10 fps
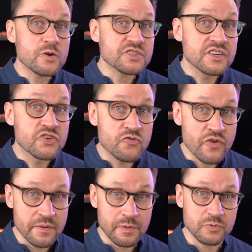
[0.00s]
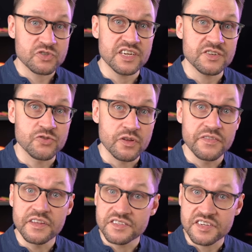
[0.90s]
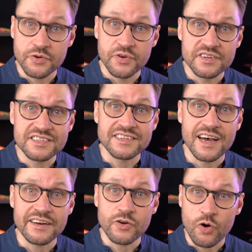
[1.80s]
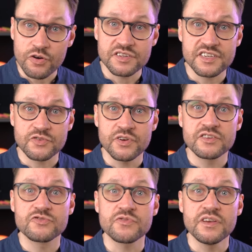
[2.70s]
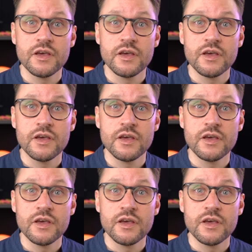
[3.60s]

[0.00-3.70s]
there's incredible potential in the interior design and architecture industry,